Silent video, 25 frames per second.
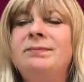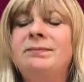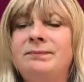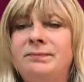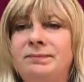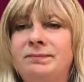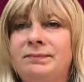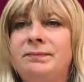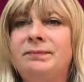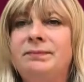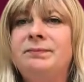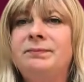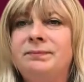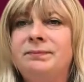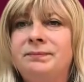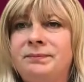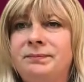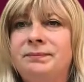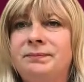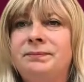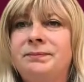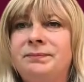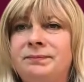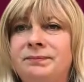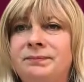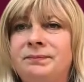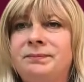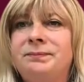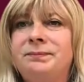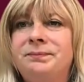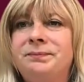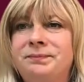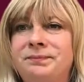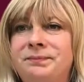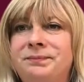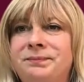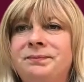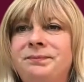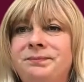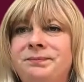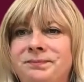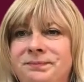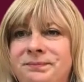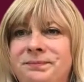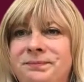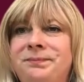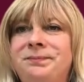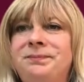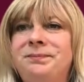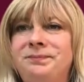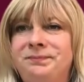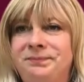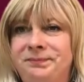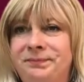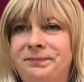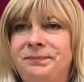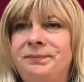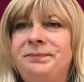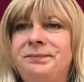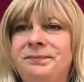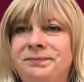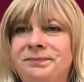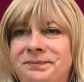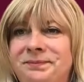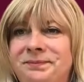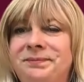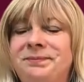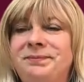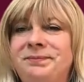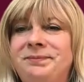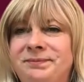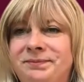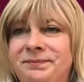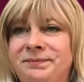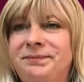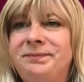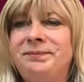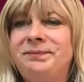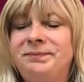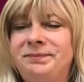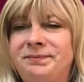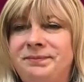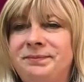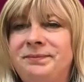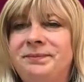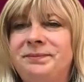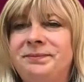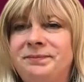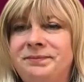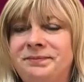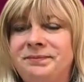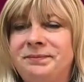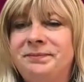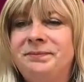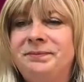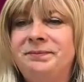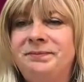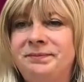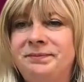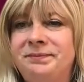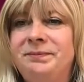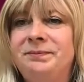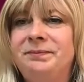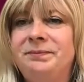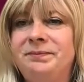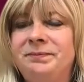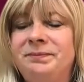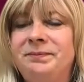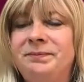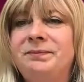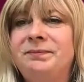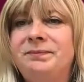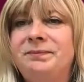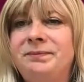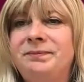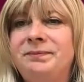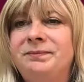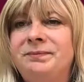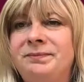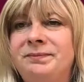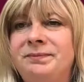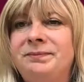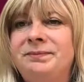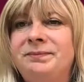This person isn't speaking.